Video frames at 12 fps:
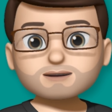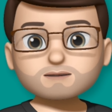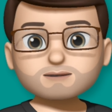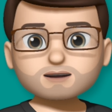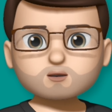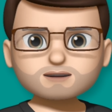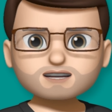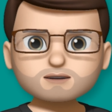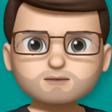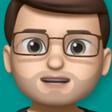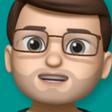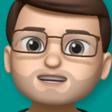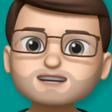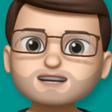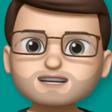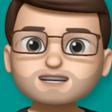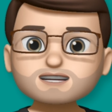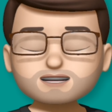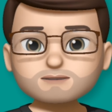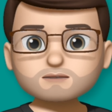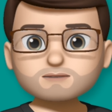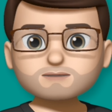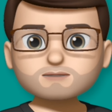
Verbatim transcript: But it also works at nighttime.